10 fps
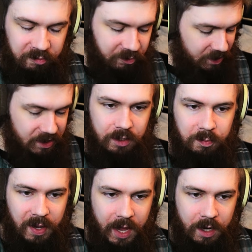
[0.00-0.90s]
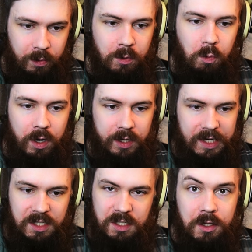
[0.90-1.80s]
for a synth pad, we want
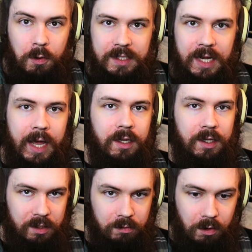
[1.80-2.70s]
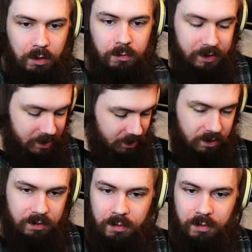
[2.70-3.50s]
a slow attack and long release.